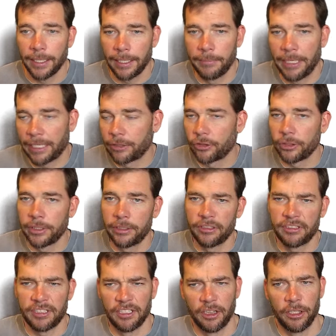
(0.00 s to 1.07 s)
I'm actually
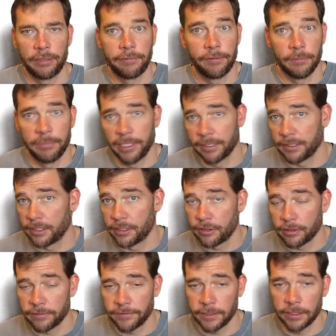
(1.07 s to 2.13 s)
just going to look for
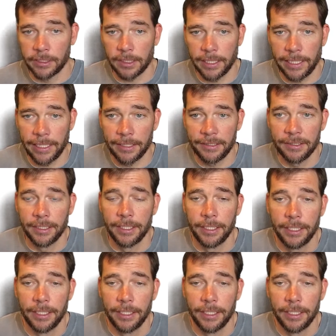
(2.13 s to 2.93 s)
business or first class,